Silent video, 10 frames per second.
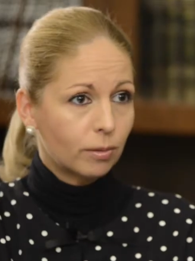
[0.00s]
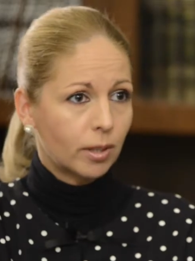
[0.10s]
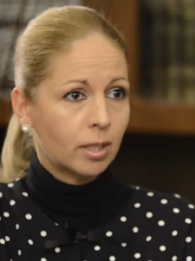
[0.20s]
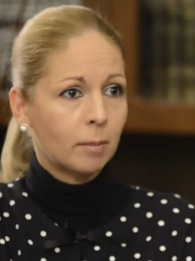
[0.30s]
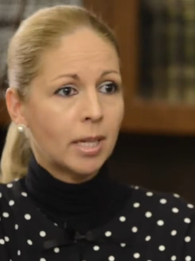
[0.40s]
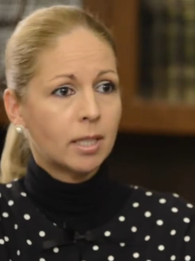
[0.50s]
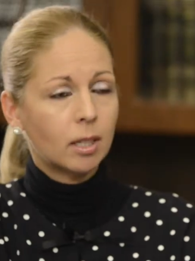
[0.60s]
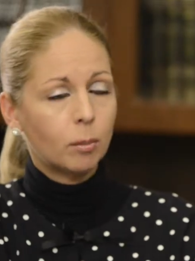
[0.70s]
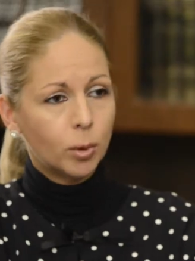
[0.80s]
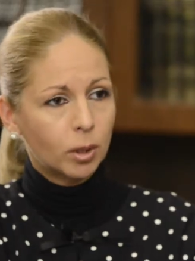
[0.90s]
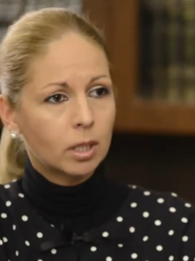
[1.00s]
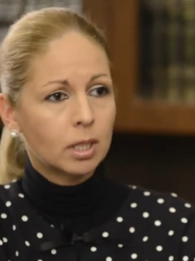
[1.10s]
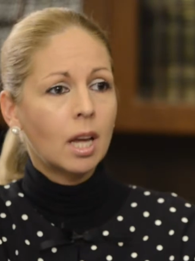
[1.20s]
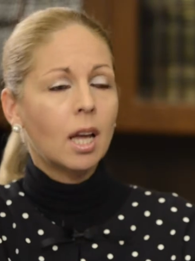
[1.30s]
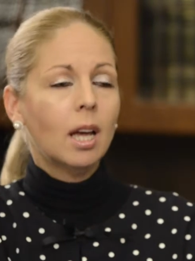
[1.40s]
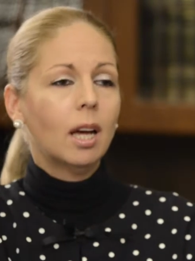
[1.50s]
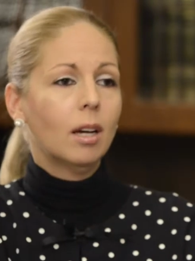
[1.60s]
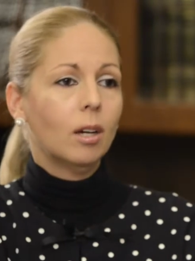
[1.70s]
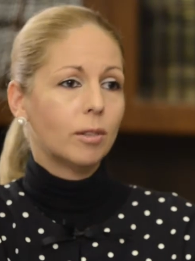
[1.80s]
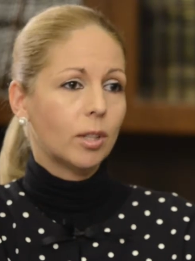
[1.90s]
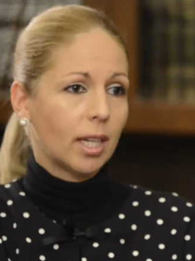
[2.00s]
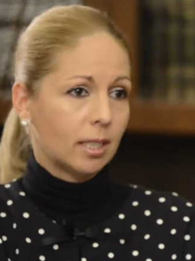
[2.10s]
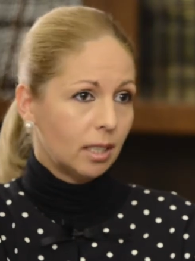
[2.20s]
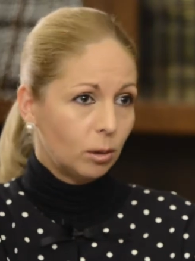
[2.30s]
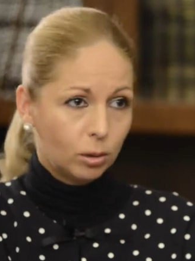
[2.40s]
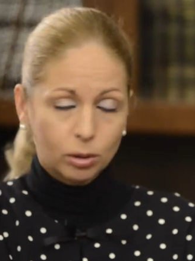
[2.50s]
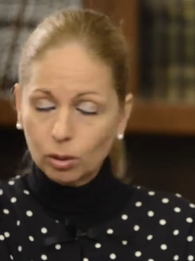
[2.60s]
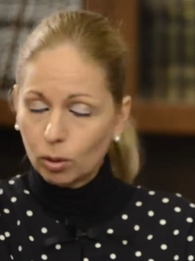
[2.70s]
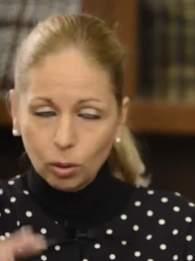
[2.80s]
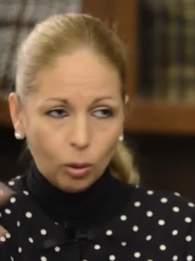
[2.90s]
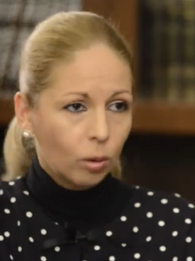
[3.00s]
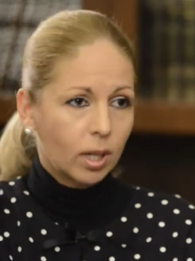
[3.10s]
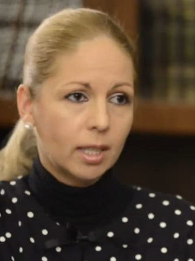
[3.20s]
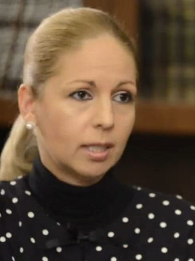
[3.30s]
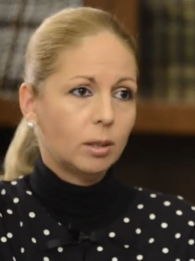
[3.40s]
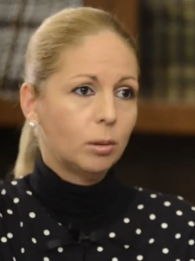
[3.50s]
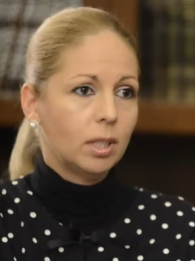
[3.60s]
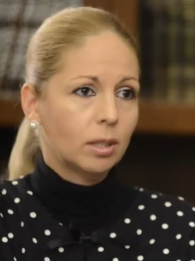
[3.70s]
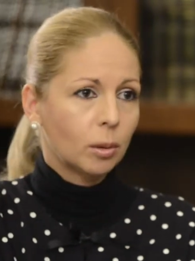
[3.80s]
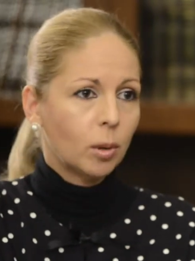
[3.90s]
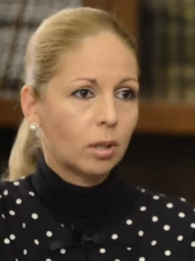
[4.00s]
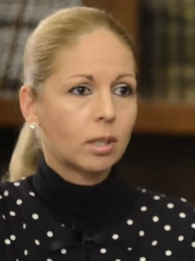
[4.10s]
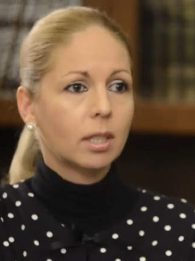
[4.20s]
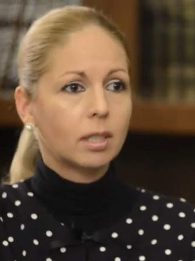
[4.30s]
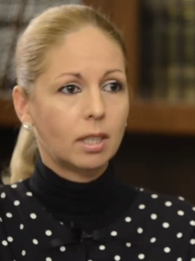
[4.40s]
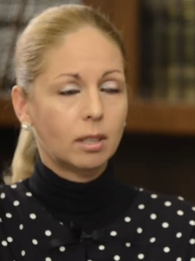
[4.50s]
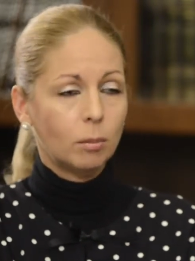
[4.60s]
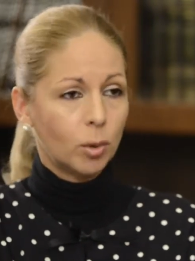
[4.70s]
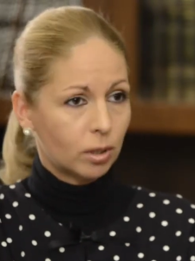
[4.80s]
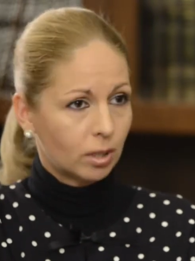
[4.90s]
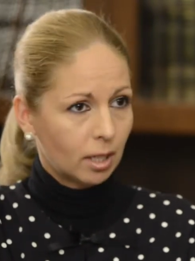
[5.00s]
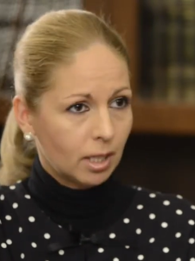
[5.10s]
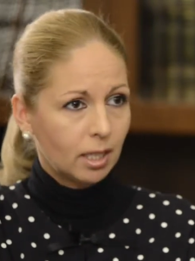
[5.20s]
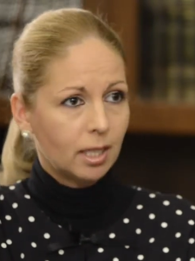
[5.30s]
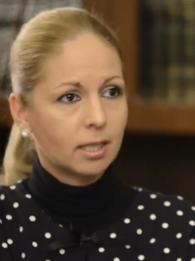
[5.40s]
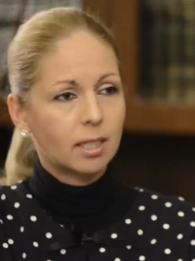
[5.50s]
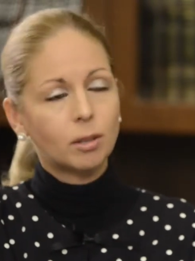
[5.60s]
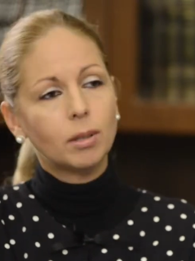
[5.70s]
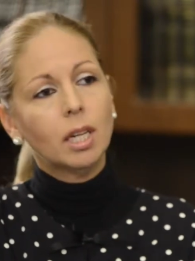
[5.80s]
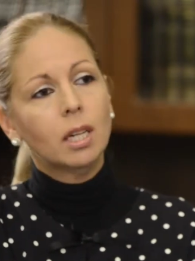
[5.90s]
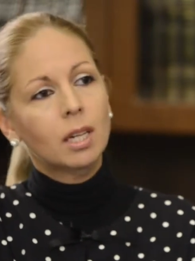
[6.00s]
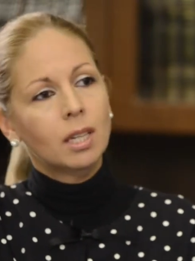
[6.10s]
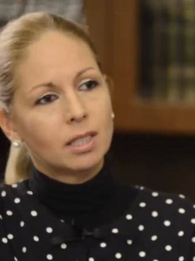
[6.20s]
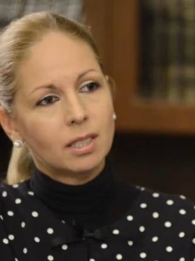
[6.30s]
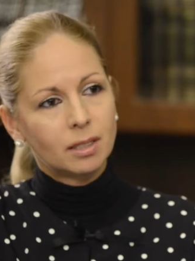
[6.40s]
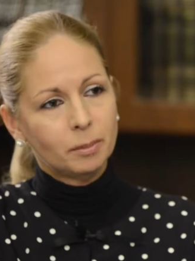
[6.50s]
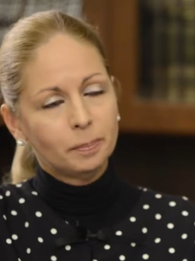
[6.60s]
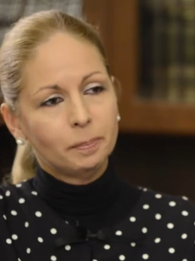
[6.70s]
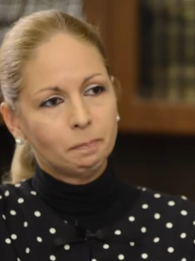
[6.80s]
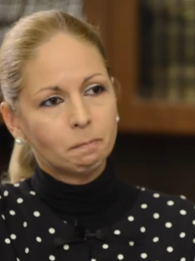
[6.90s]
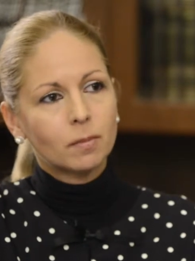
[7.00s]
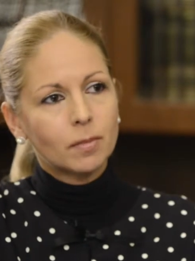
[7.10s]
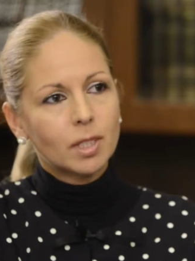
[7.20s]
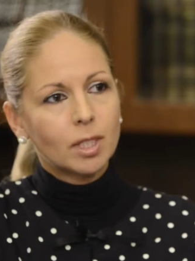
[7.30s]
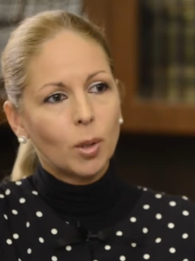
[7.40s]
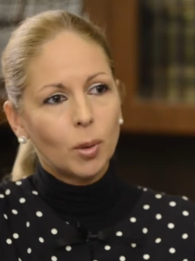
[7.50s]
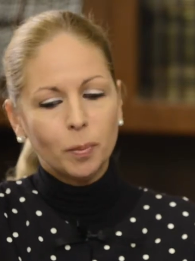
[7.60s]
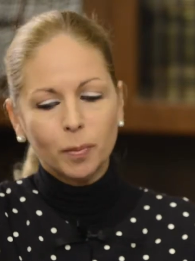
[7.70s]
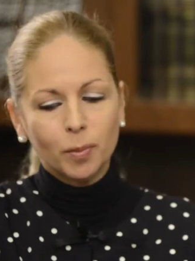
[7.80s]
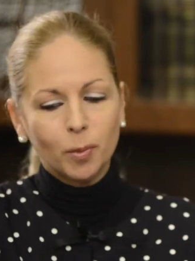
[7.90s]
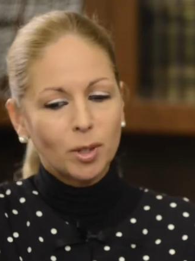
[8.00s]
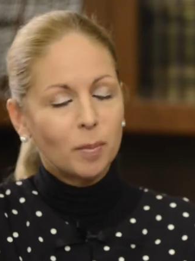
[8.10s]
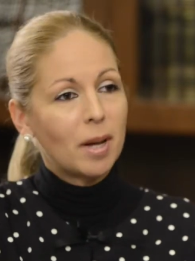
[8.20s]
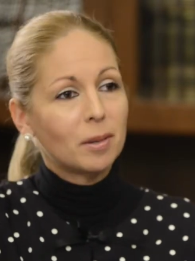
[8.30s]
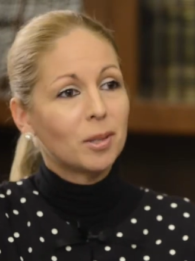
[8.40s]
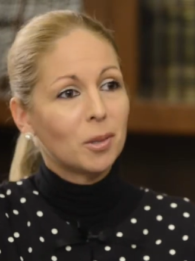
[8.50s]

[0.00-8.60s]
fundamental books of the Chassidut, all Chassidut in the world, that the most studied, etc. So what about the